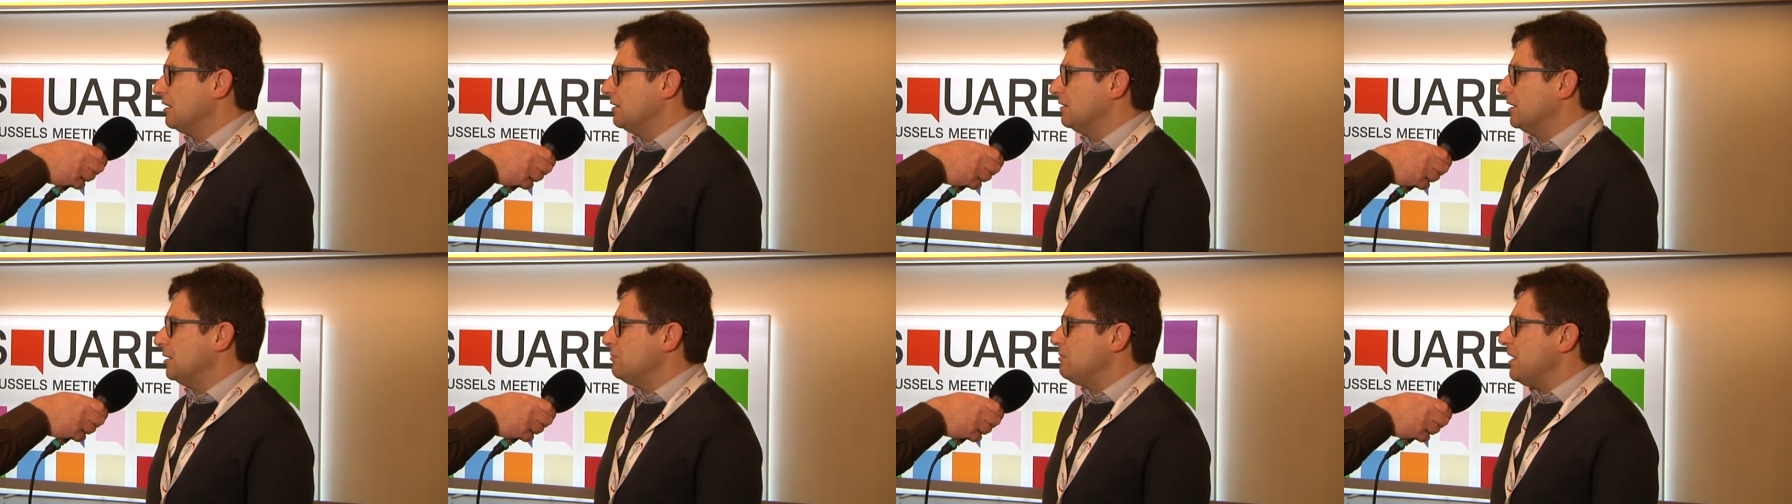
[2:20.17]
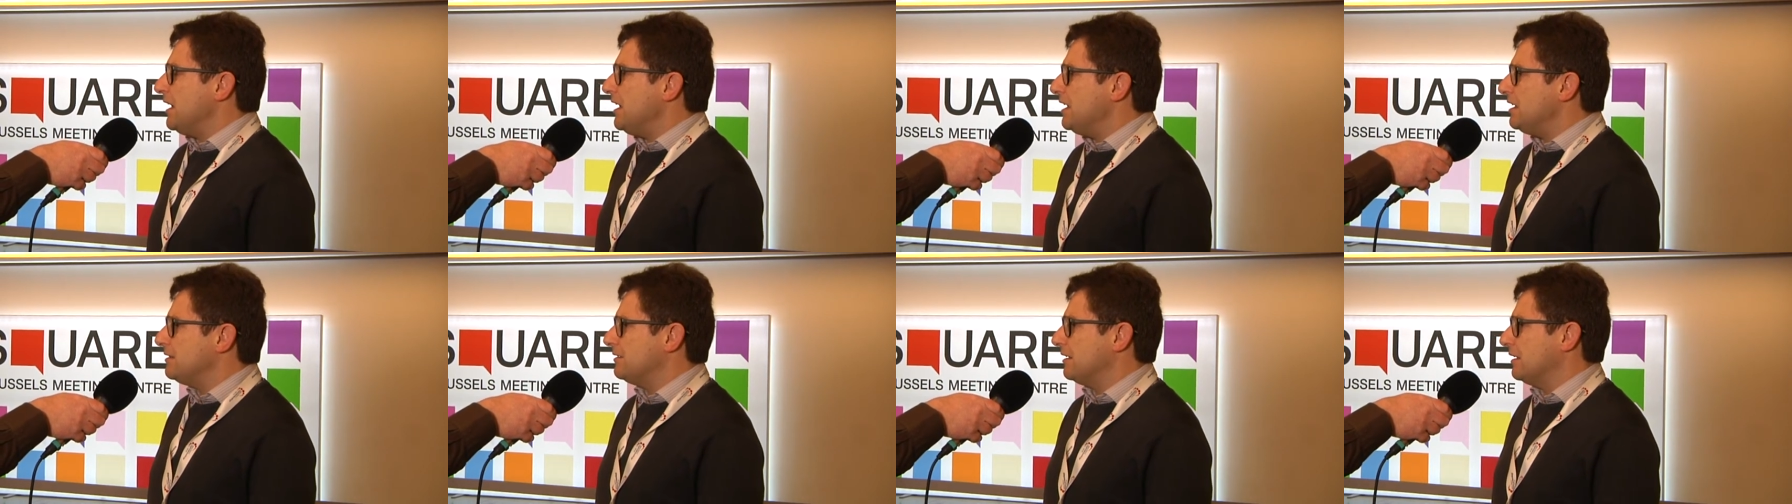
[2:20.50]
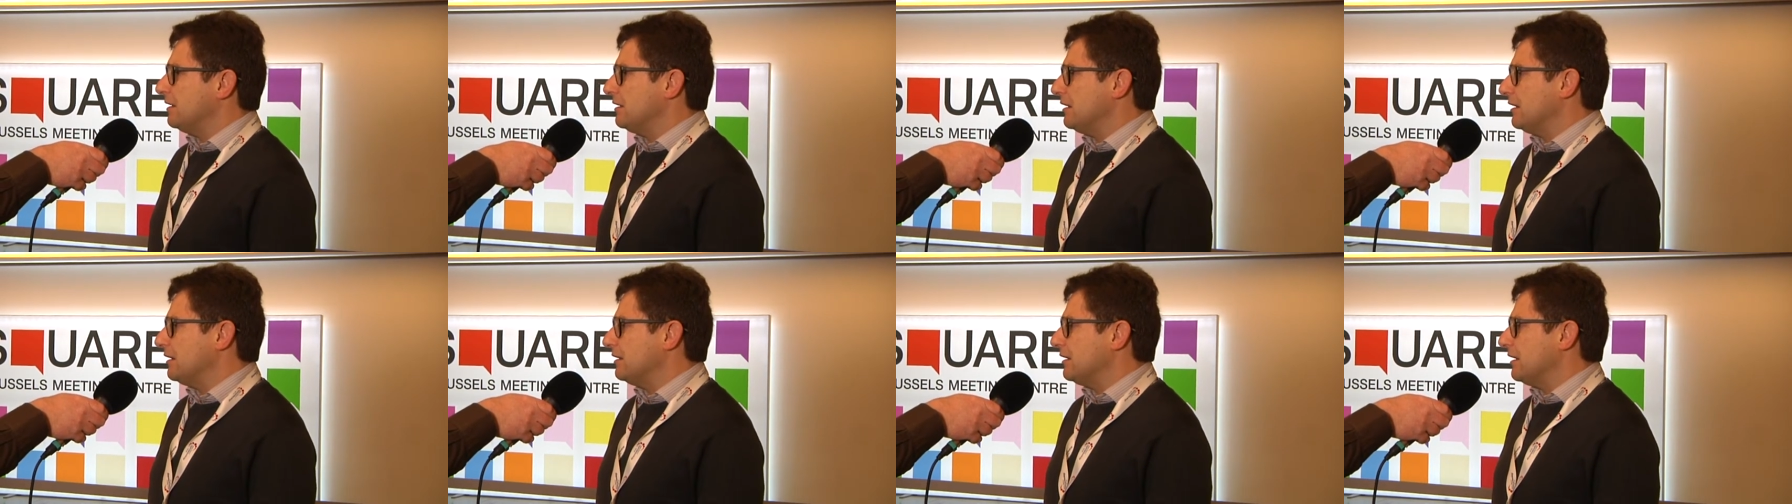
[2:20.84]
debate
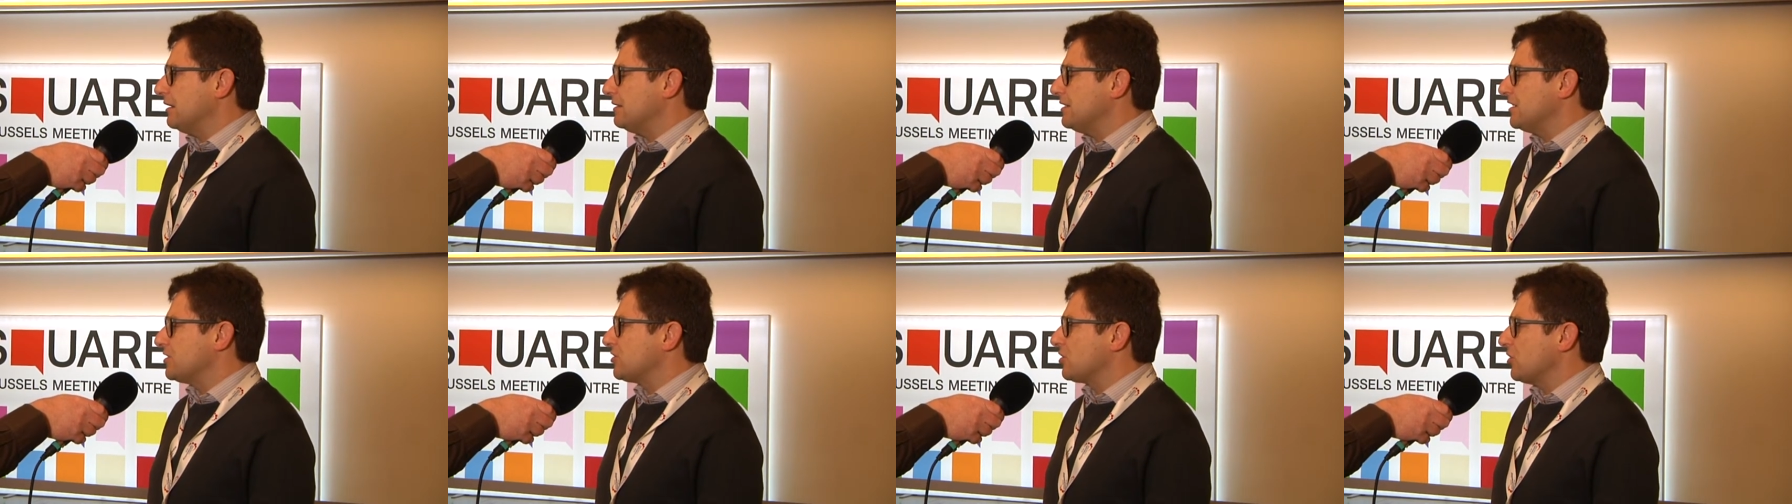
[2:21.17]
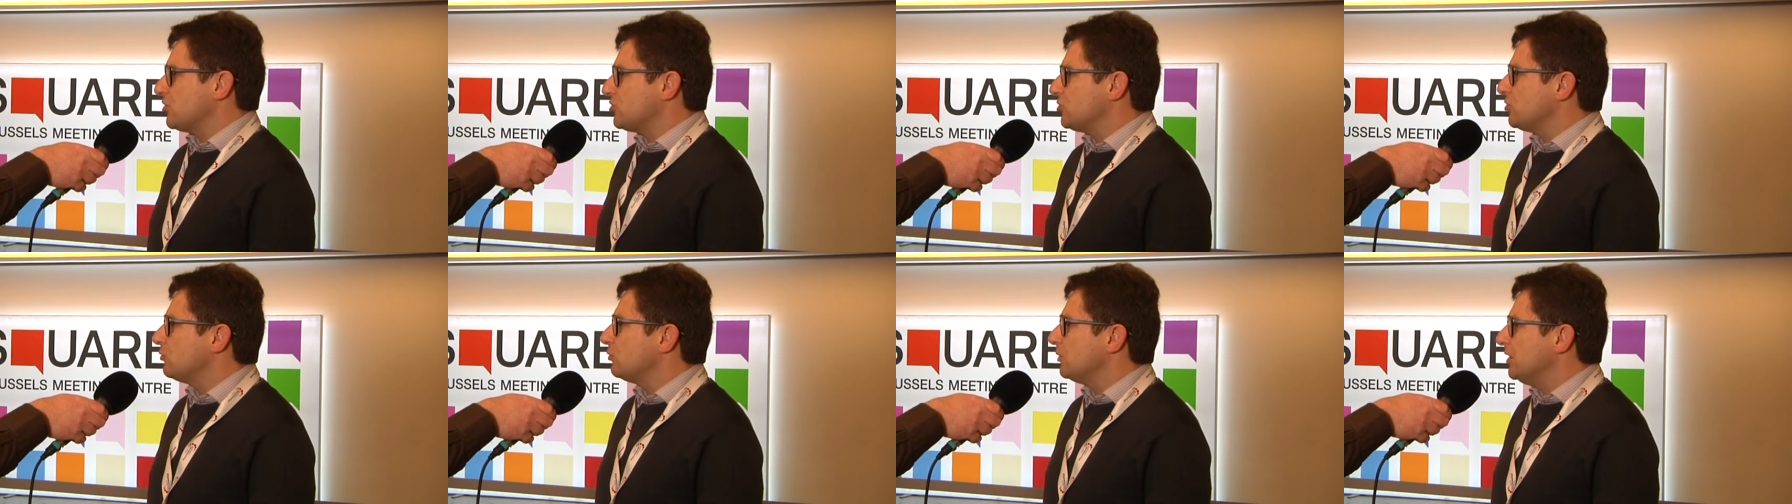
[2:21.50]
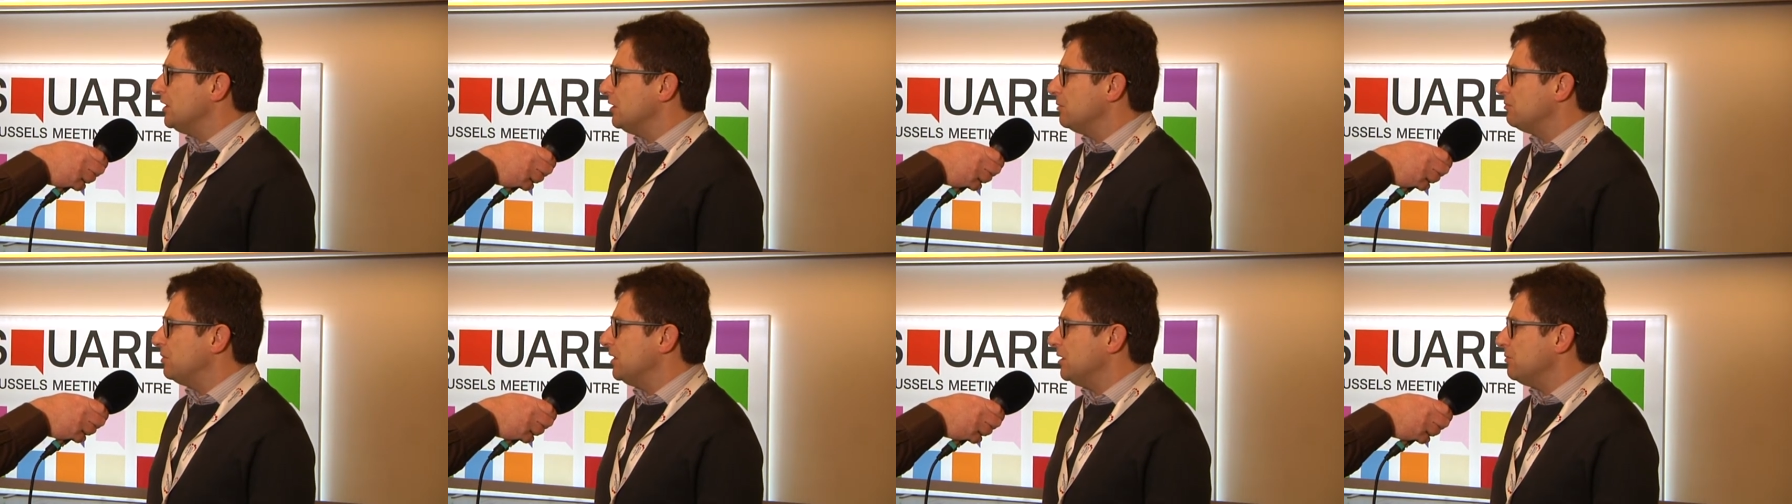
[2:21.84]
and, and, and discussion
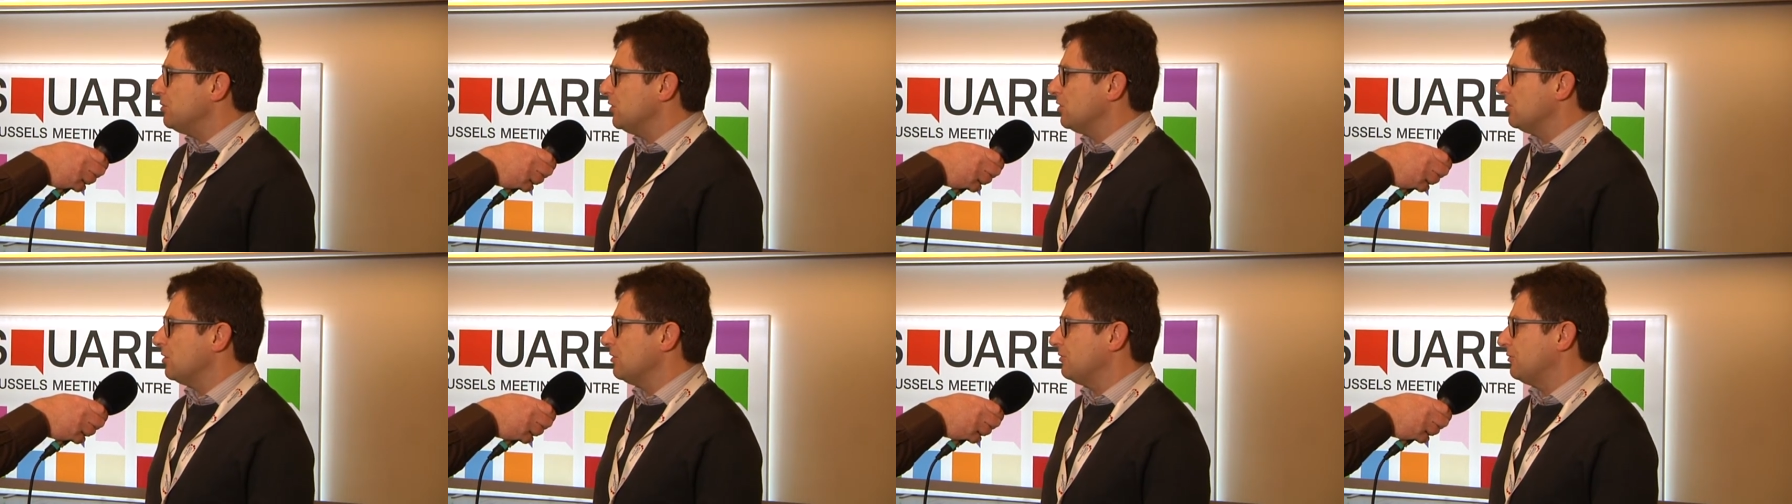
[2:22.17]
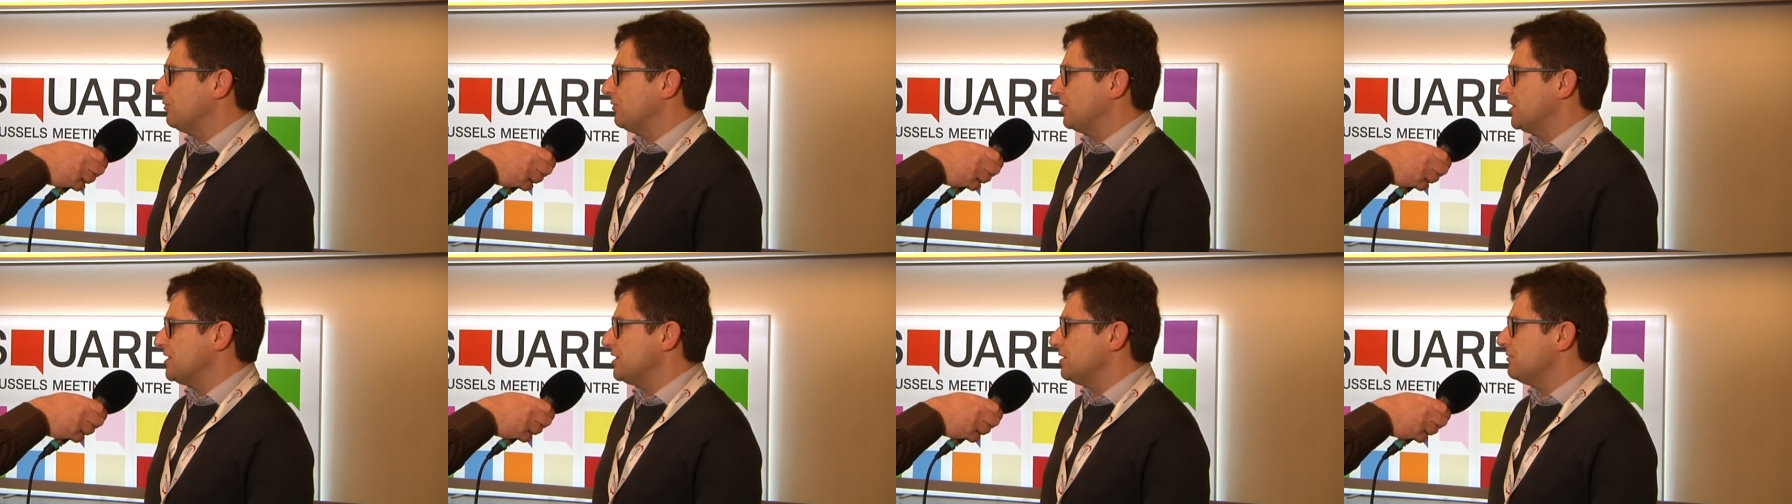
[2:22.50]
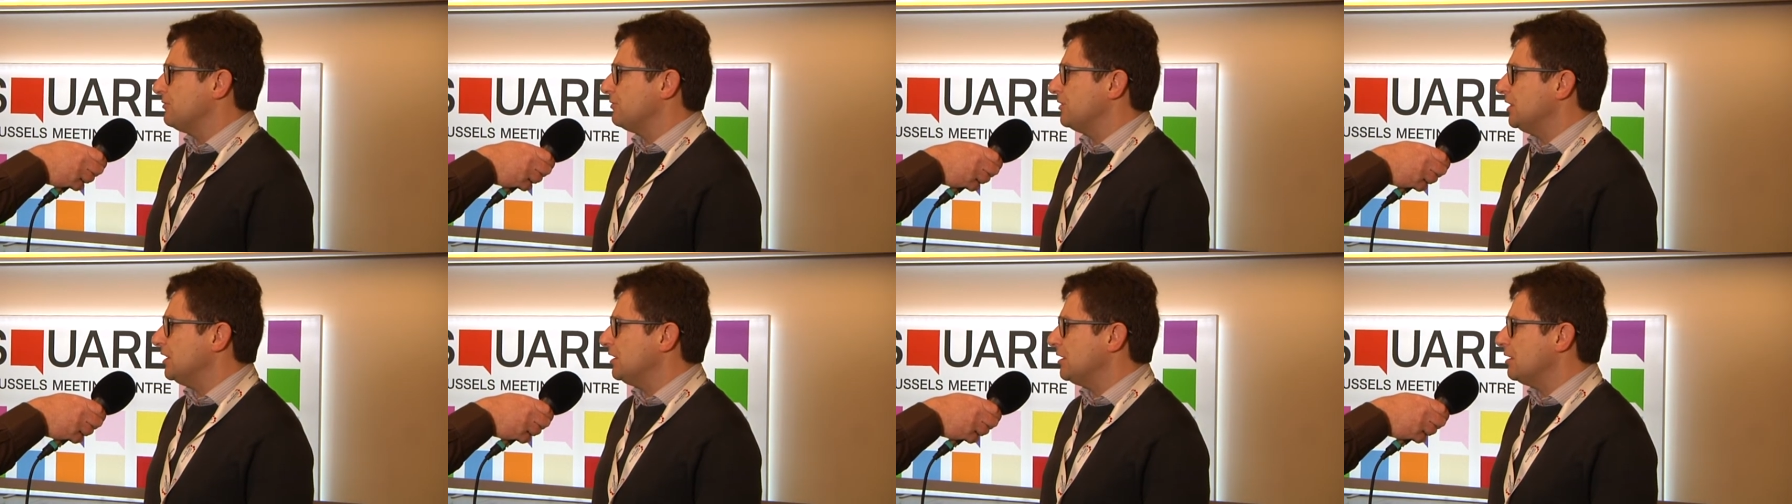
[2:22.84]
with the people of
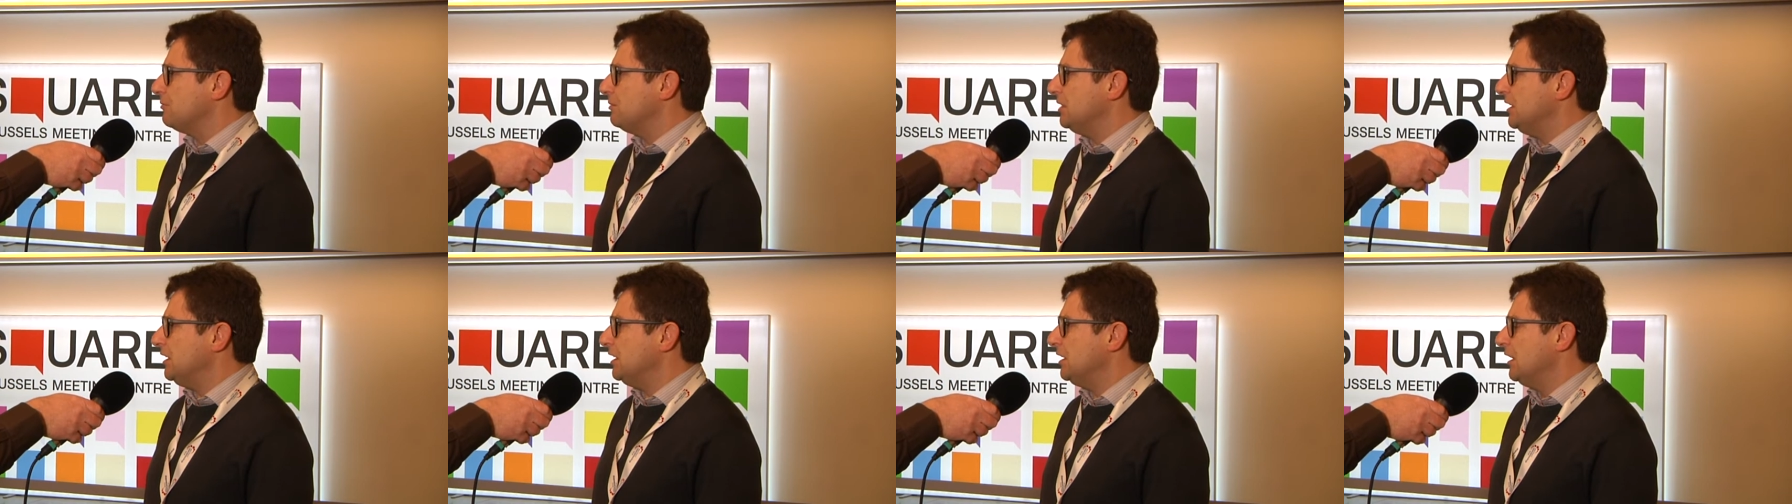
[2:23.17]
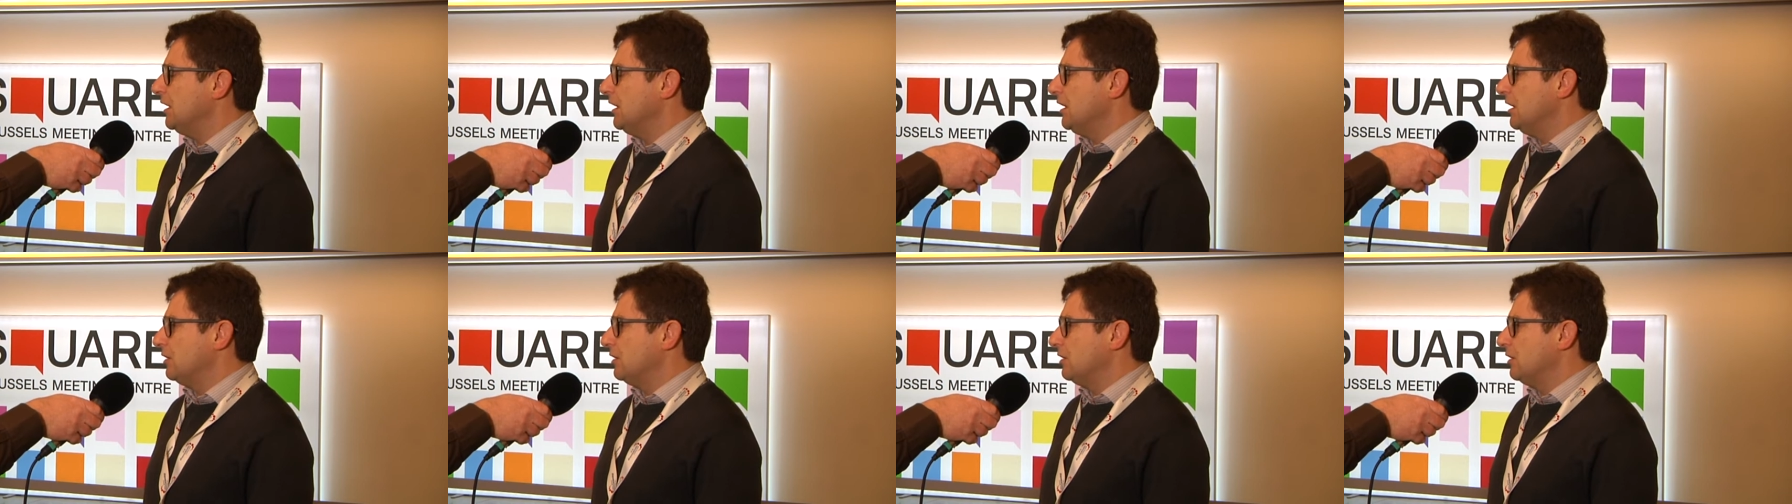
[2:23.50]
Riziv Inami